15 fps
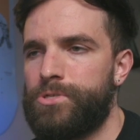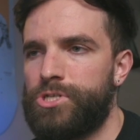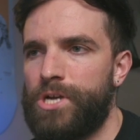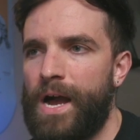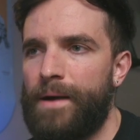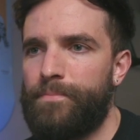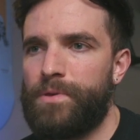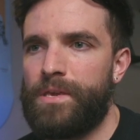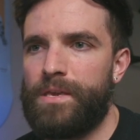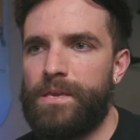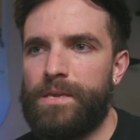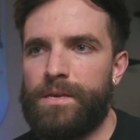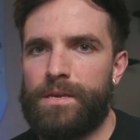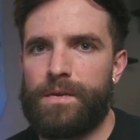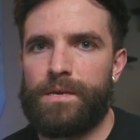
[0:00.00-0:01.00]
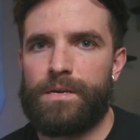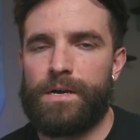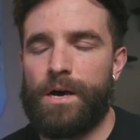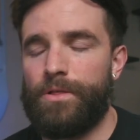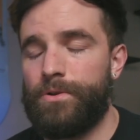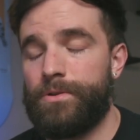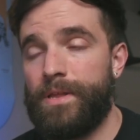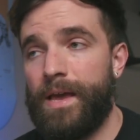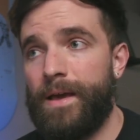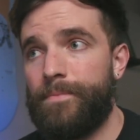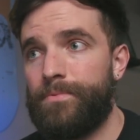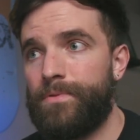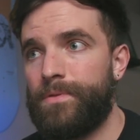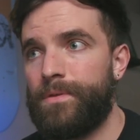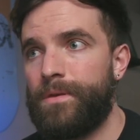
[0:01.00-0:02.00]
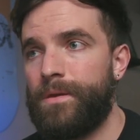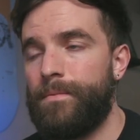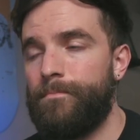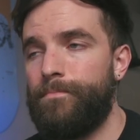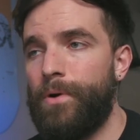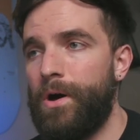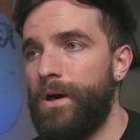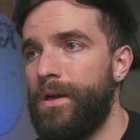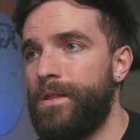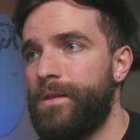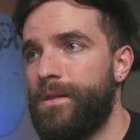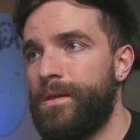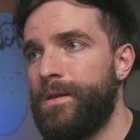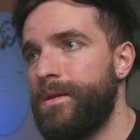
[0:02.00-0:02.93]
choppy color depth, but